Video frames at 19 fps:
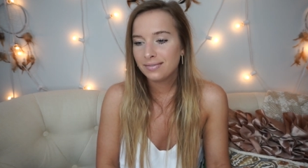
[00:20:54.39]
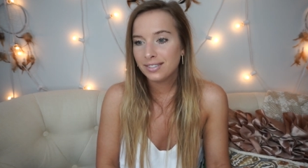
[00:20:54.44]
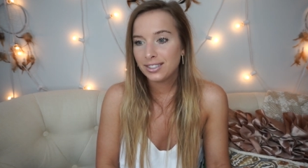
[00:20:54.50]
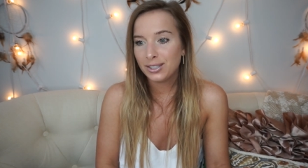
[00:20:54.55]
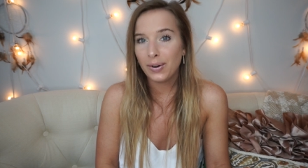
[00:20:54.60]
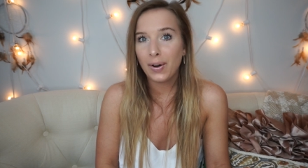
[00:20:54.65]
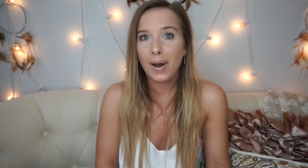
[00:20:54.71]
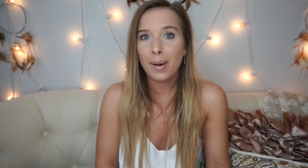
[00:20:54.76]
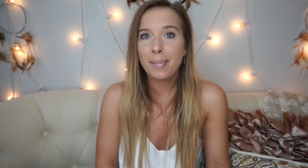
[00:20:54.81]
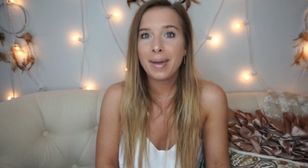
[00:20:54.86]

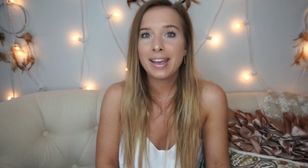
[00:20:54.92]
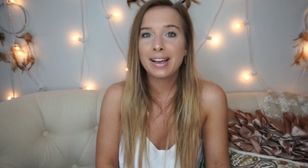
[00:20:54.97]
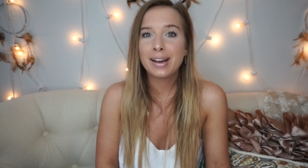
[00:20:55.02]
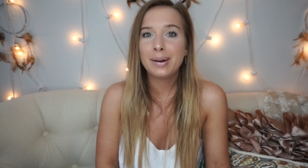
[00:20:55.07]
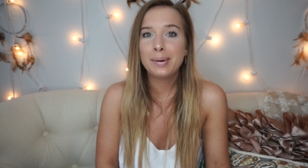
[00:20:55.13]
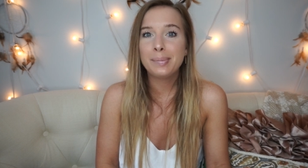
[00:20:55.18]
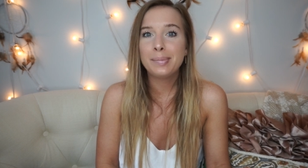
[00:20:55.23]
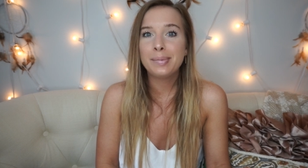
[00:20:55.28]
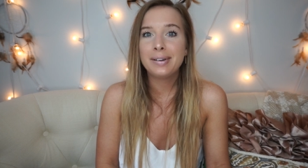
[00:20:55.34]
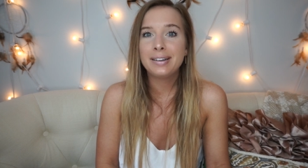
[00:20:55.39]
So I'll make
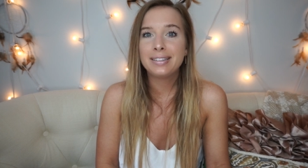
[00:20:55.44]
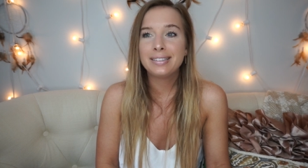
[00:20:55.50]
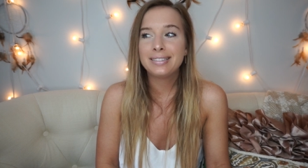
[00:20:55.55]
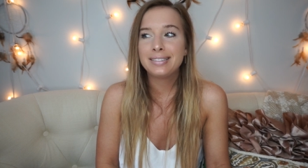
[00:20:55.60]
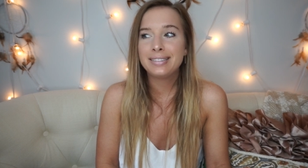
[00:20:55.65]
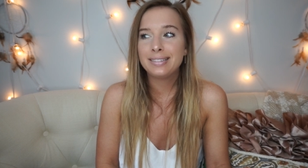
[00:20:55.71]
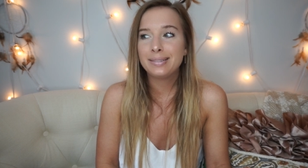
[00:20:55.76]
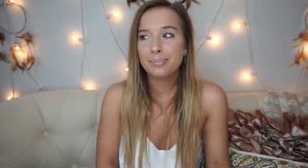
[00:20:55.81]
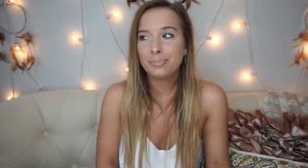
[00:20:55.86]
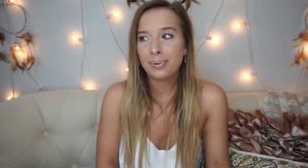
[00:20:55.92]
them,
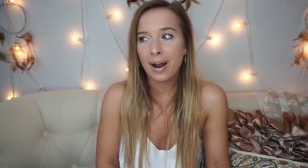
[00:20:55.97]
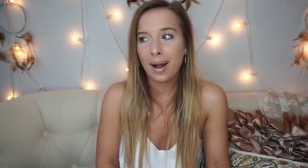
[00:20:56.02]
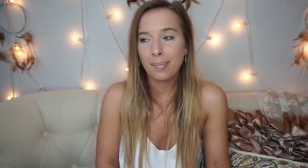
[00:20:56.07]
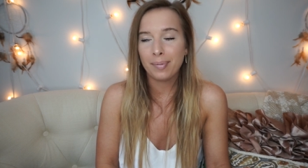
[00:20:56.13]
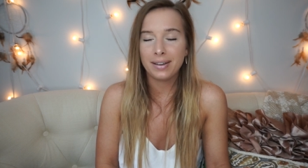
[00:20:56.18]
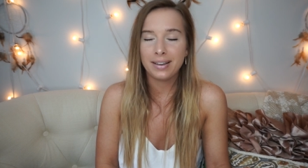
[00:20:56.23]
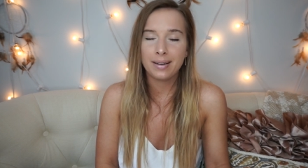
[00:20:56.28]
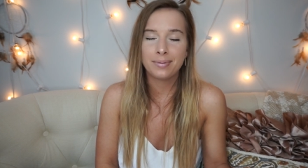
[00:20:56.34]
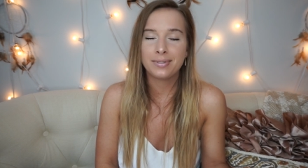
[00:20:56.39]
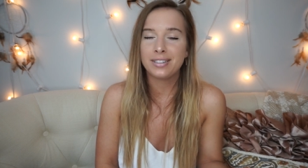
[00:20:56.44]

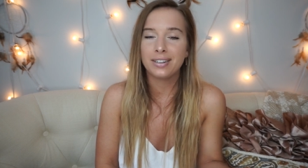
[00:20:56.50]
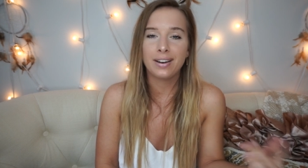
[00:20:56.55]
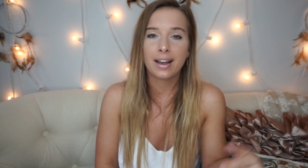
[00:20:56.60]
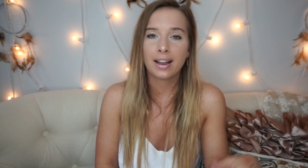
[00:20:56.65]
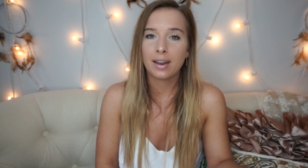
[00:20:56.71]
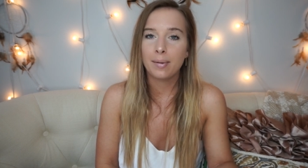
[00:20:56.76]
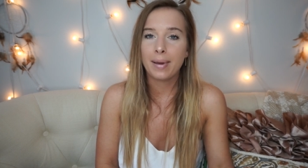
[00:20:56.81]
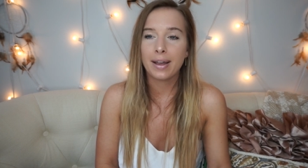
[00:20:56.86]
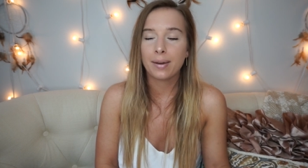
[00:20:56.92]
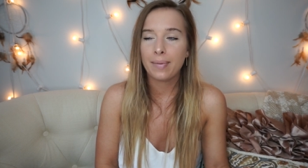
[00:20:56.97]
probably I'm still not
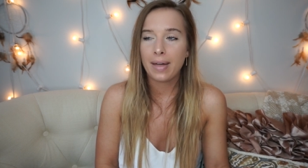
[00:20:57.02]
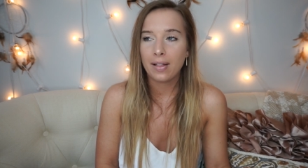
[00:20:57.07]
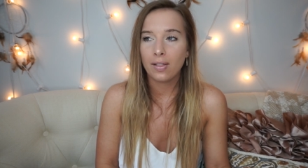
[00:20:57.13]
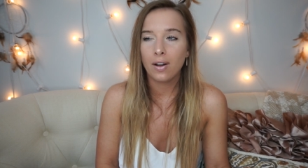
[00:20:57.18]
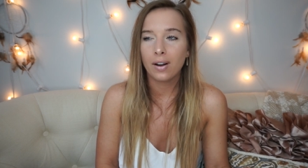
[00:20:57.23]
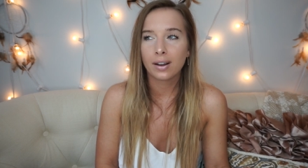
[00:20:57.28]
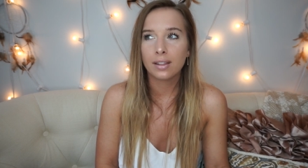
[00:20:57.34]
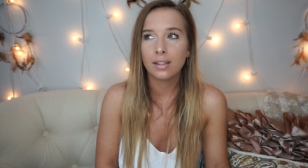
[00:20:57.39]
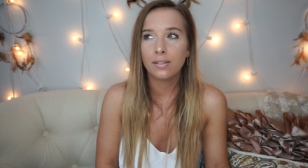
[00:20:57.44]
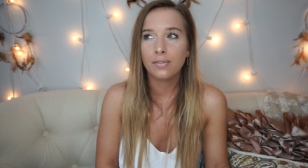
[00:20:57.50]
going to make them that
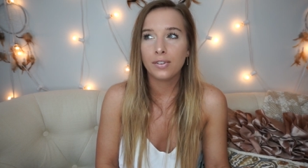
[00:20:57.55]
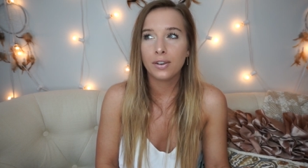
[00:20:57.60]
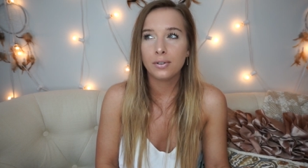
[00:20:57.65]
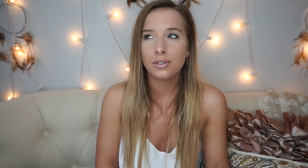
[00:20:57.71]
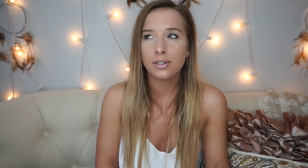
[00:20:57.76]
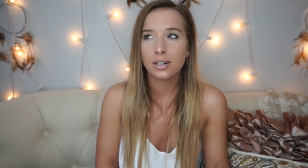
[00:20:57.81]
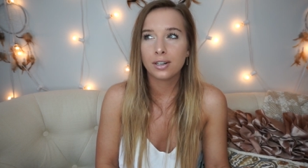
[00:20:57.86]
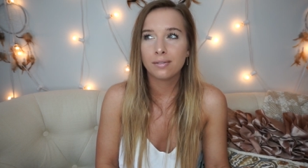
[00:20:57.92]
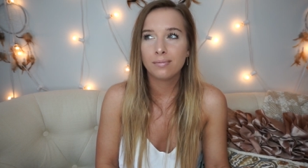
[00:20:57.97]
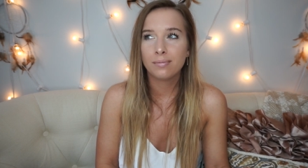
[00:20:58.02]
long in the
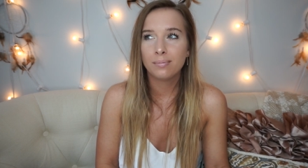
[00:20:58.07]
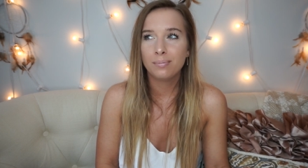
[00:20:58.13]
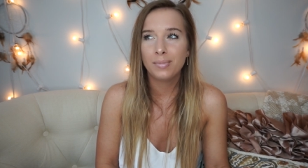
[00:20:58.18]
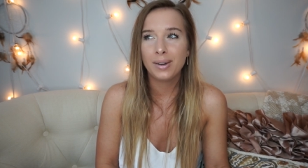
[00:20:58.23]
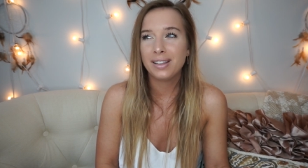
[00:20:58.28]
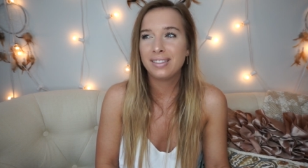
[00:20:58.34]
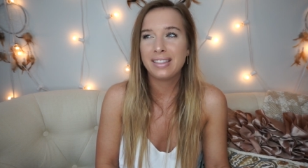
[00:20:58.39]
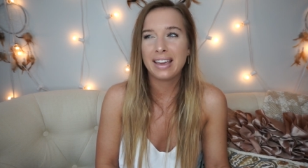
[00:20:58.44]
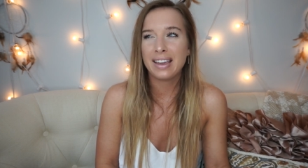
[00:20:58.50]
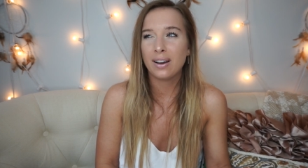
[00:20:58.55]
future,
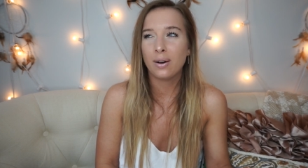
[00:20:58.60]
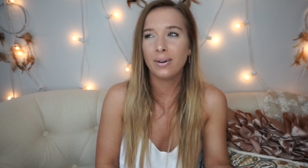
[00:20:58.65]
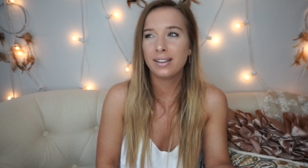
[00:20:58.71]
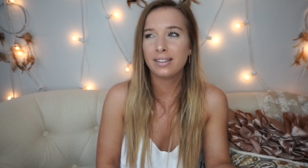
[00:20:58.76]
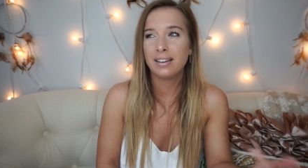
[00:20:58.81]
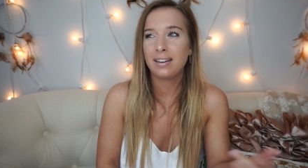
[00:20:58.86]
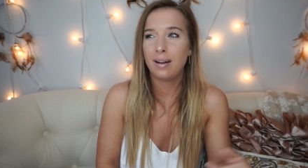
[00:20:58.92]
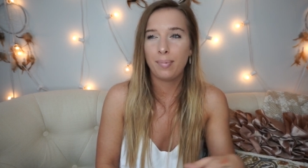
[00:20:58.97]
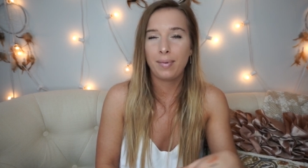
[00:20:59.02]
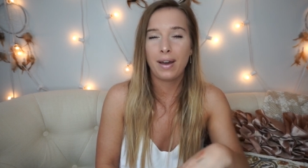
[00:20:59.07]
but they
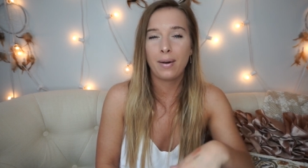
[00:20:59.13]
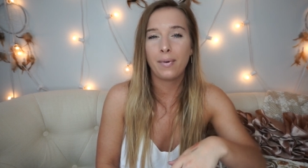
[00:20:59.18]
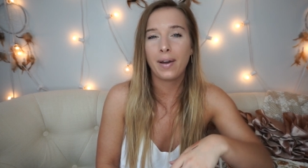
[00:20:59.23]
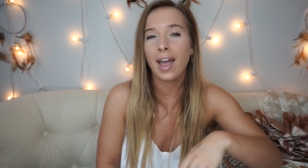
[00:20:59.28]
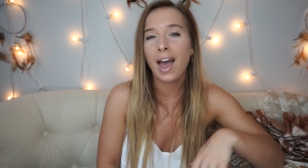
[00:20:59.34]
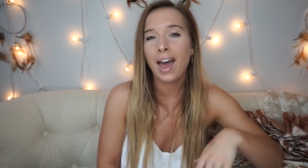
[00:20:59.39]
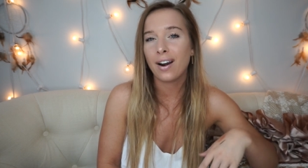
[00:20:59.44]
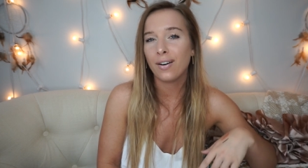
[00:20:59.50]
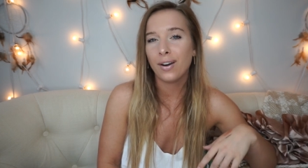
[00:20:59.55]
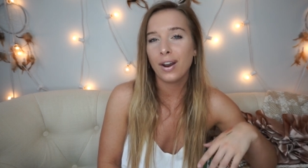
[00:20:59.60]
always end up that way.
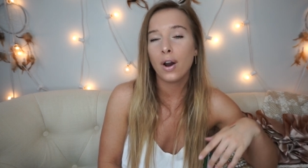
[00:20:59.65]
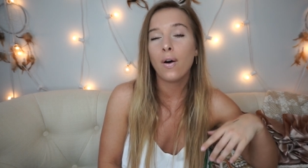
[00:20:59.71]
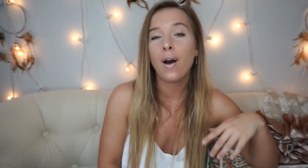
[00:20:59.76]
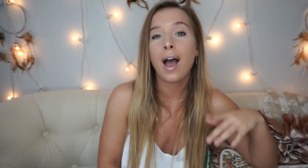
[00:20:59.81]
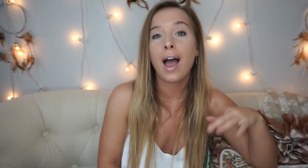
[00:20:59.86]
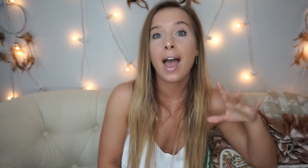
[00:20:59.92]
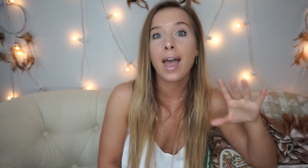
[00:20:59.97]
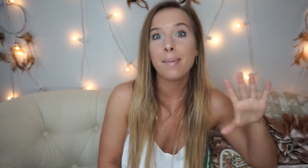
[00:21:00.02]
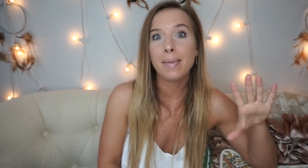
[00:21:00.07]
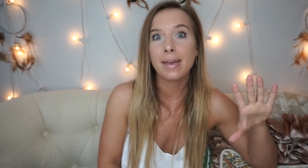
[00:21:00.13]
I don't know.
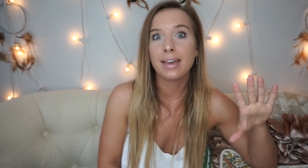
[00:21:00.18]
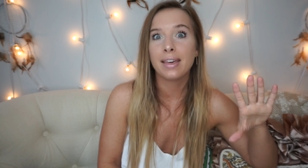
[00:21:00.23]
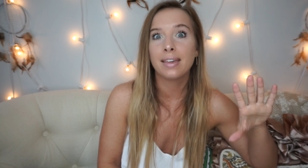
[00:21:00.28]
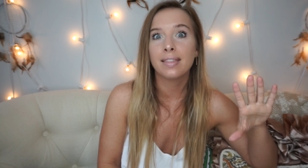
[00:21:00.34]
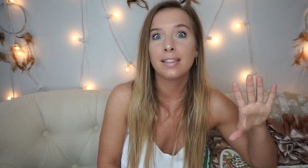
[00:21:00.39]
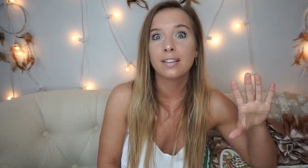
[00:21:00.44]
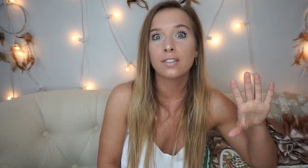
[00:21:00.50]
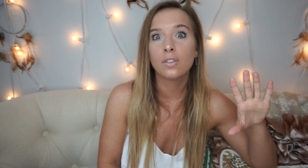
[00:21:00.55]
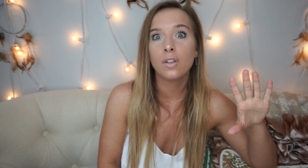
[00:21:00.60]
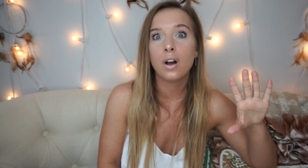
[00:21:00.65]
I'm
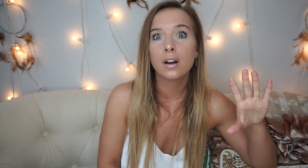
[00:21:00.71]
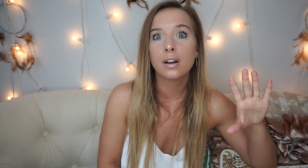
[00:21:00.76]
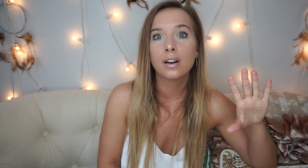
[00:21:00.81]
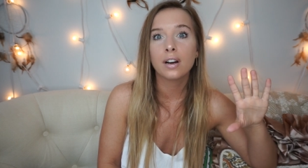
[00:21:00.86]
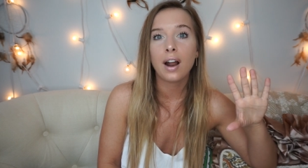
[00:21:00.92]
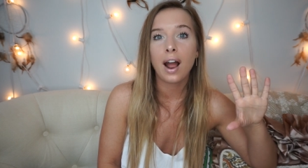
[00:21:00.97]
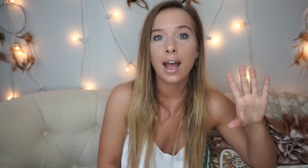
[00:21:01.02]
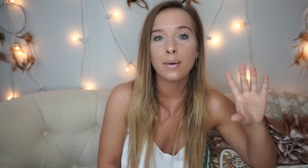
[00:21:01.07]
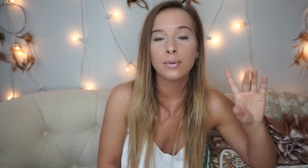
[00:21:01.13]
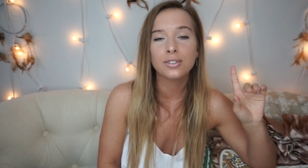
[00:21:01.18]
making this
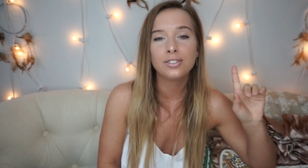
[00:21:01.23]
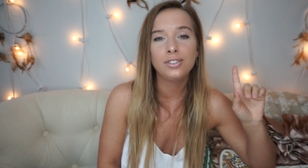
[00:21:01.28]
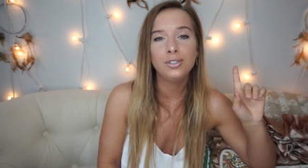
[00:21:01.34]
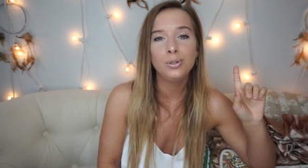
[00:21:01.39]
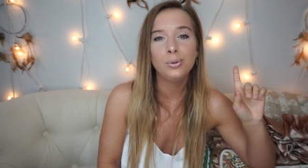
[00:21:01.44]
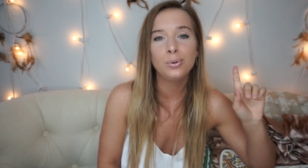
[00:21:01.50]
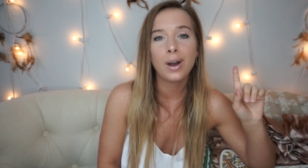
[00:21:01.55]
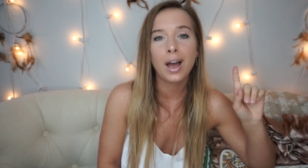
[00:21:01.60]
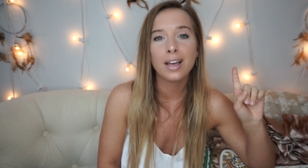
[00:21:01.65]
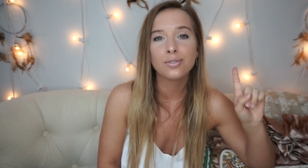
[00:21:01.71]
longer. I will see
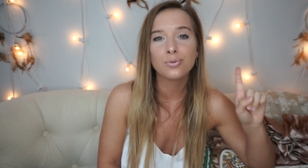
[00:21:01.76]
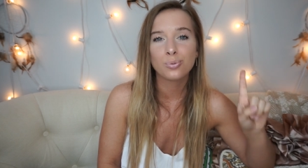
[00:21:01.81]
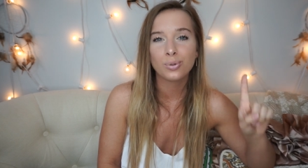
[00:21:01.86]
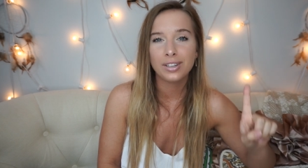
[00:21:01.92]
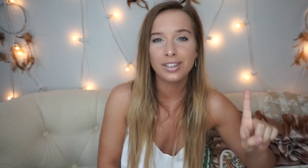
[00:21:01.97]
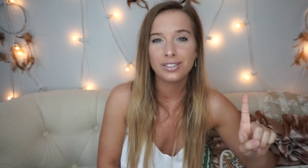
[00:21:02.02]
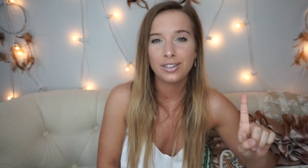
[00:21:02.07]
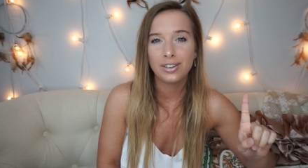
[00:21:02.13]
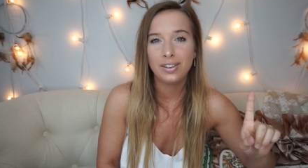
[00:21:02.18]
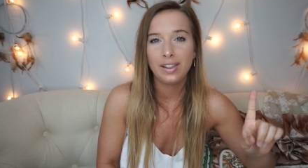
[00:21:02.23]
you guys
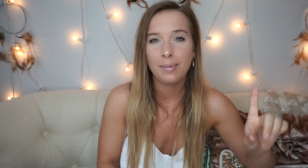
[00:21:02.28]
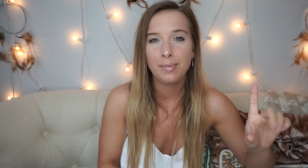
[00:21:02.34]
really soon.